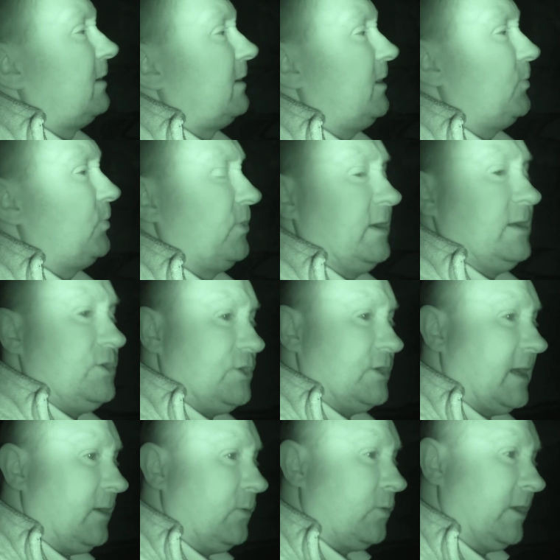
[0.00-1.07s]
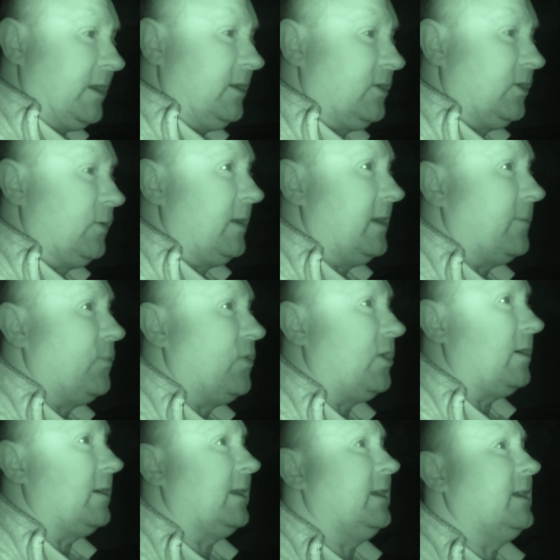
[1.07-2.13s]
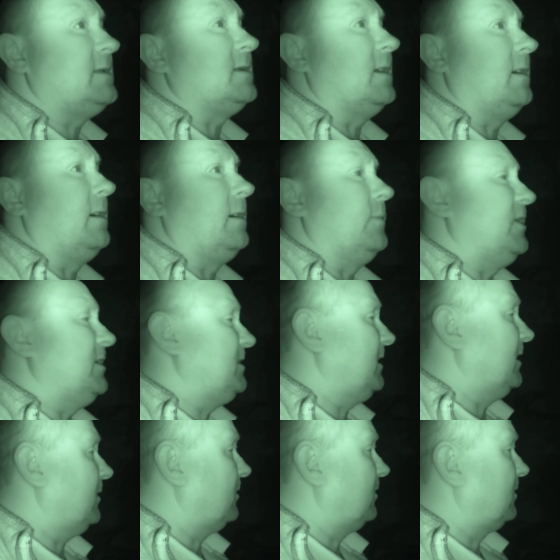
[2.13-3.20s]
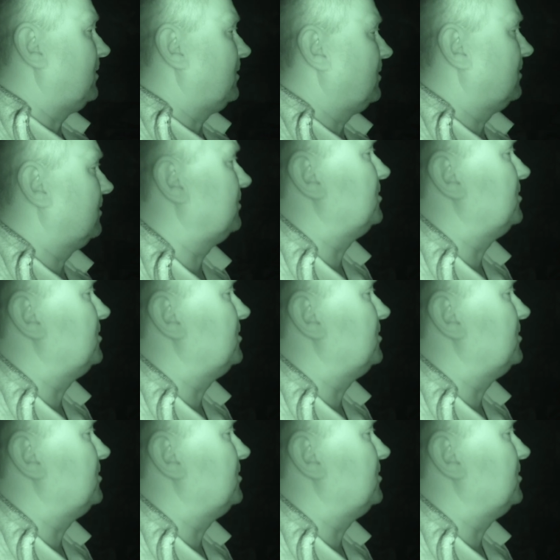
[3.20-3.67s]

I appreciate what you're doing. I'm not here to harm you, dear. Oh,